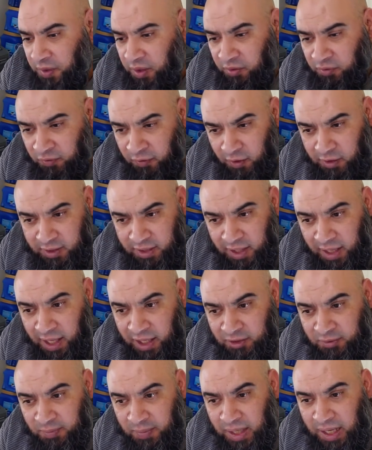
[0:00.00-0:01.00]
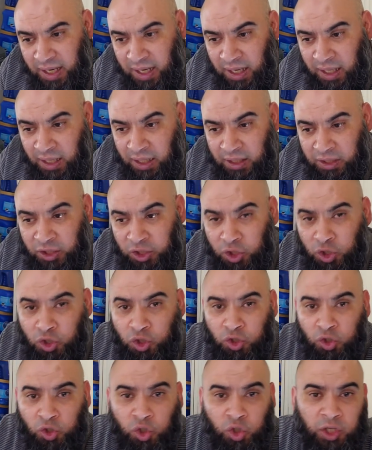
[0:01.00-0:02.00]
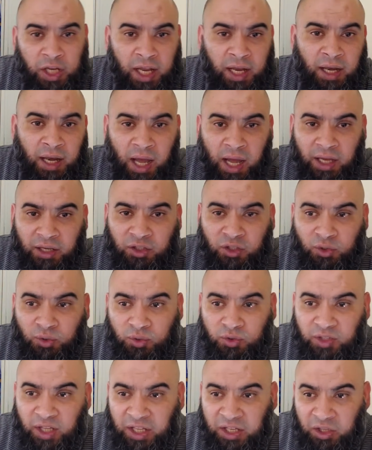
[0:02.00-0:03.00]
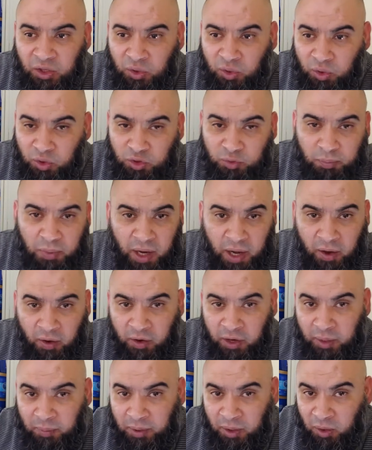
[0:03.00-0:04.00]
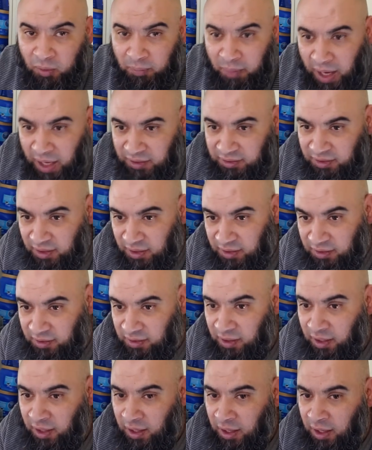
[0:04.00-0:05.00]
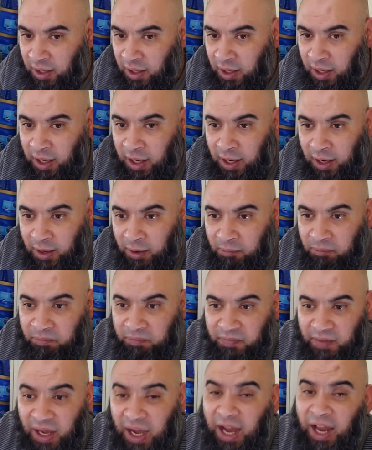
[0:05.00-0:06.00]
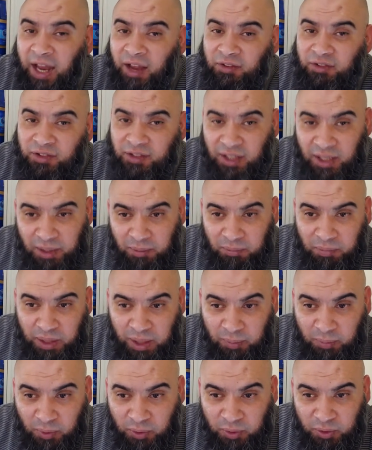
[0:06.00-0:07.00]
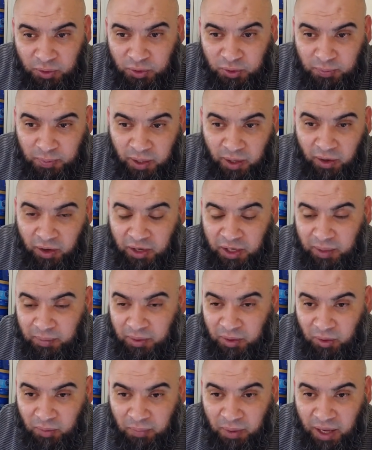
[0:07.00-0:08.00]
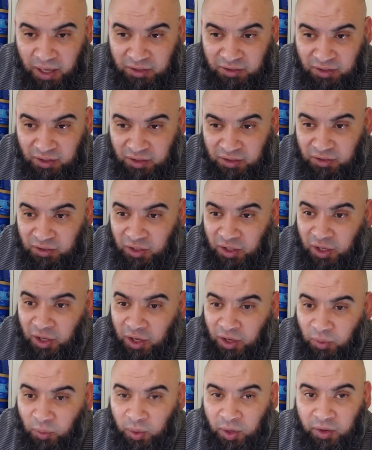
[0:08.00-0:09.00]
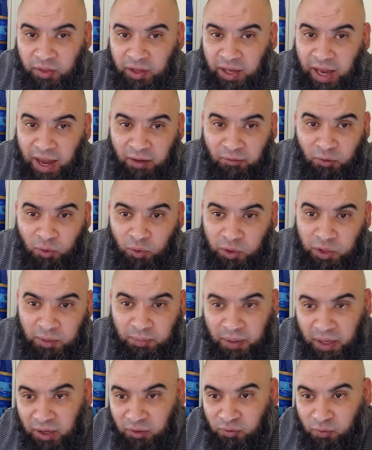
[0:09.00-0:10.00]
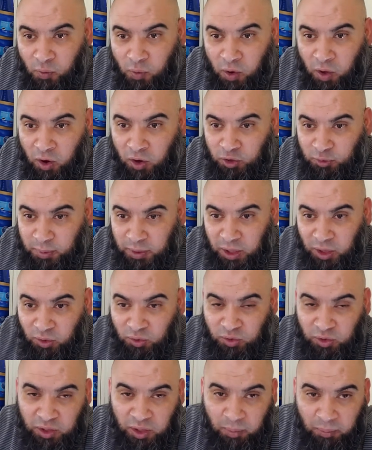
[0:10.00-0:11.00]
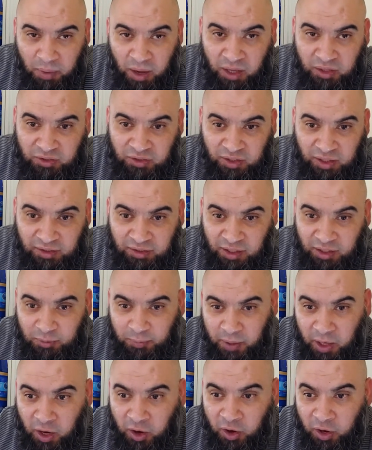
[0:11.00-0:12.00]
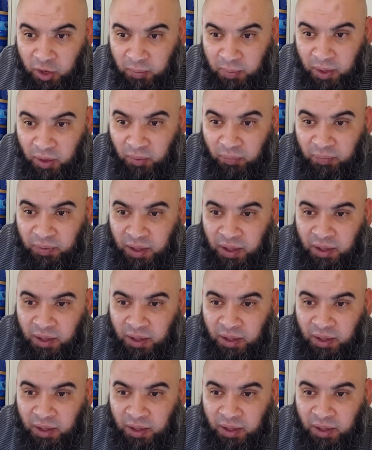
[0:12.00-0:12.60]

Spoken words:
First class mail, you cannot use any of those priority mail boxes. I have seen people use priority mail boxes where they have only paid $4, but you're using a box that says priority mail.